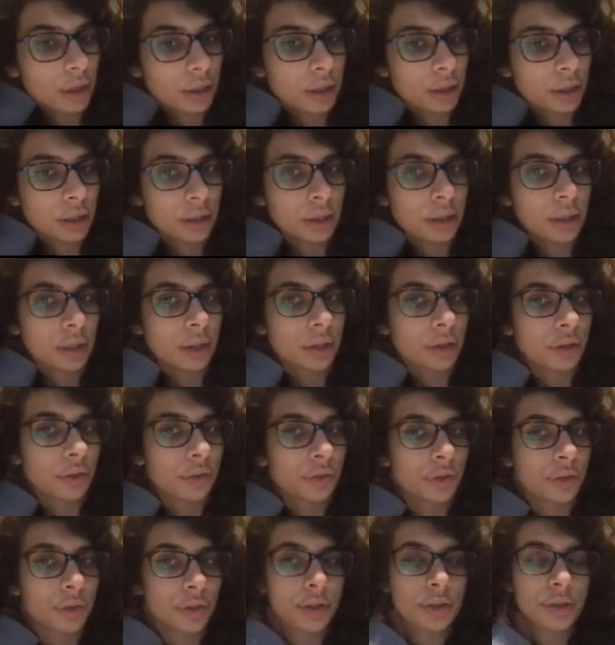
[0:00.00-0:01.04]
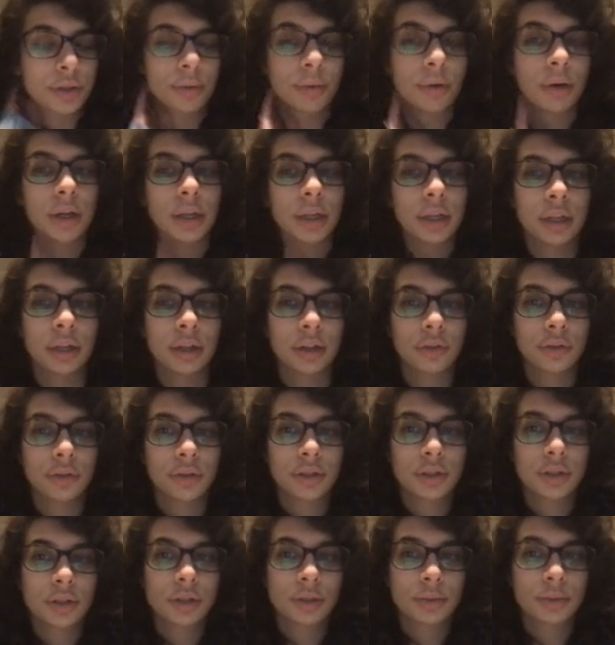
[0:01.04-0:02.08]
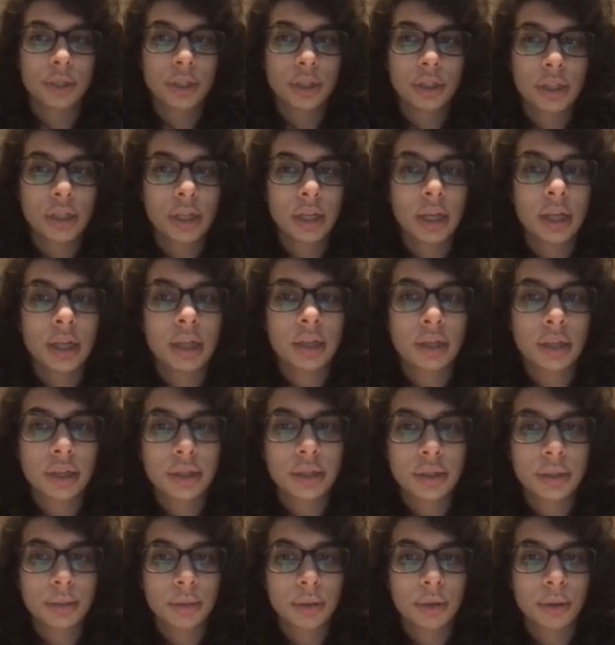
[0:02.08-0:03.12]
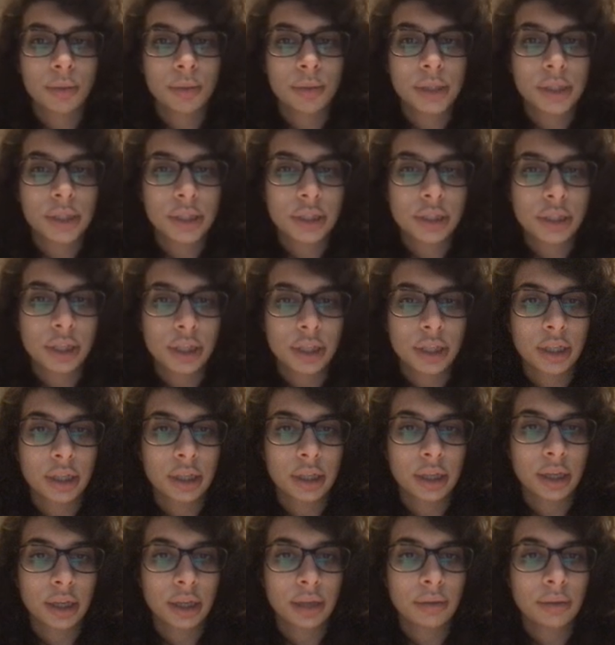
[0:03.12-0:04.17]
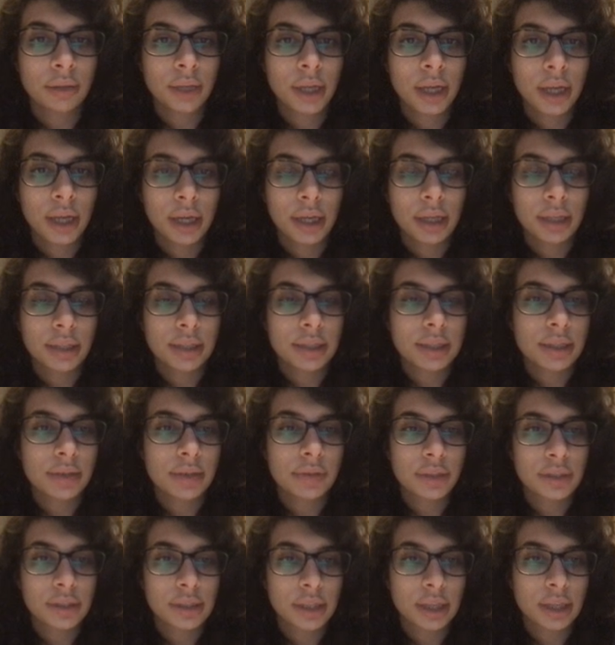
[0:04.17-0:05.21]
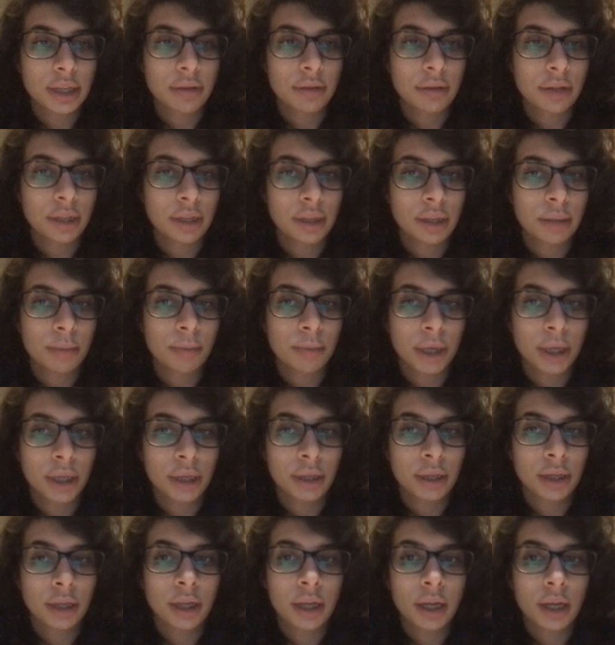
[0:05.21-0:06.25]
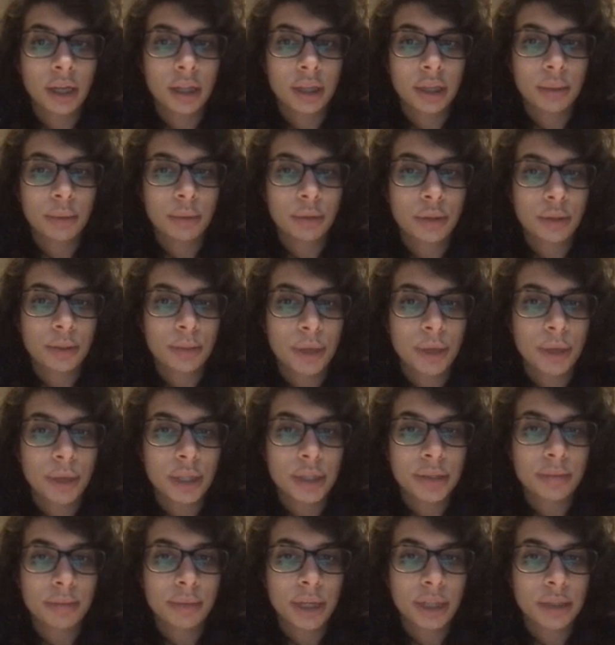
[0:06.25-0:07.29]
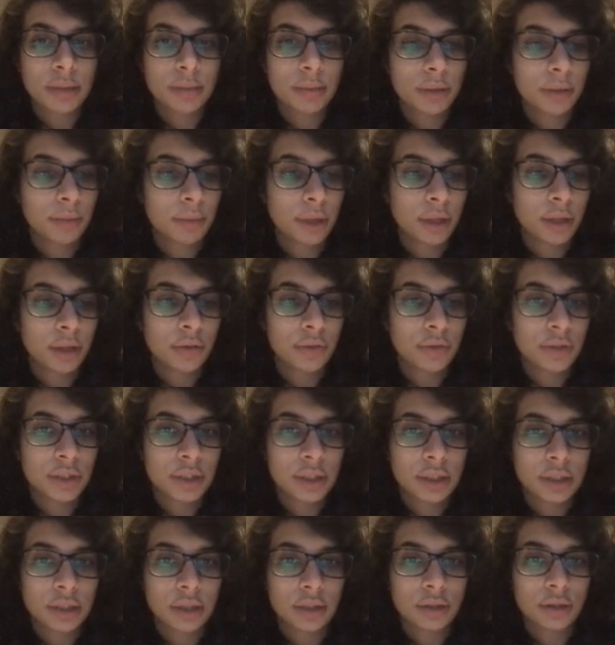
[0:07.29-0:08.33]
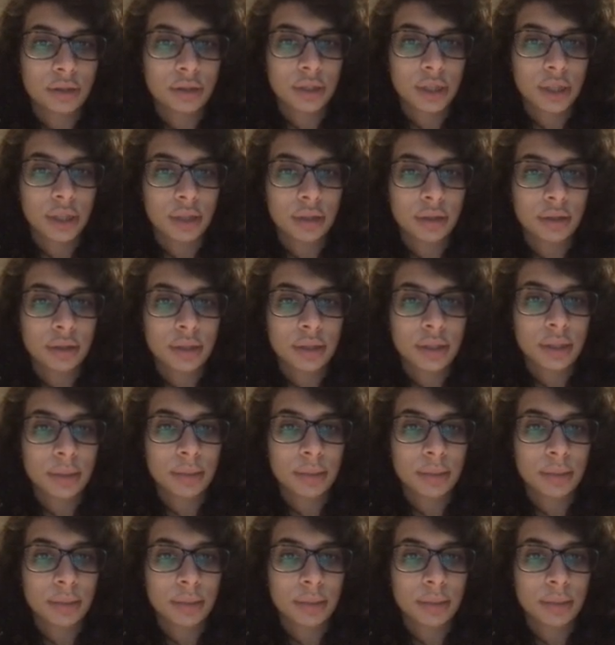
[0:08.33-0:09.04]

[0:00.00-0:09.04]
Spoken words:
in our first situation, a customer opens a checking account and a savings account at a bank. They will deposit a maximum of $600,